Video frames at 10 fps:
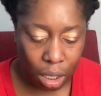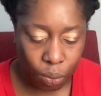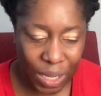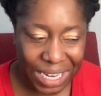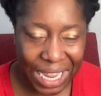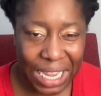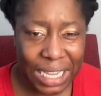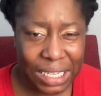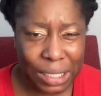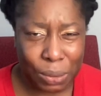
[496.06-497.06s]
one day he
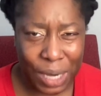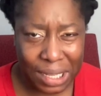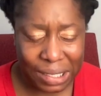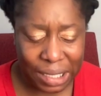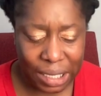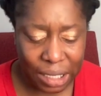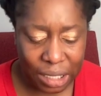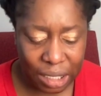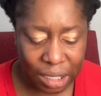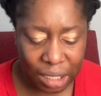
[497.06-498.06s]
gets arrested.
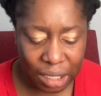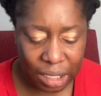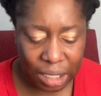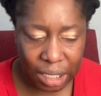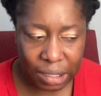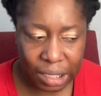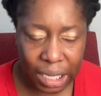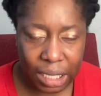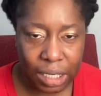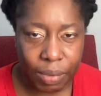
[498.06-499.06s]

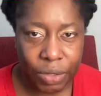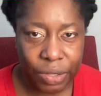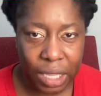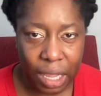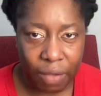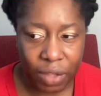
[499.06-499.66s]
Like, W T F,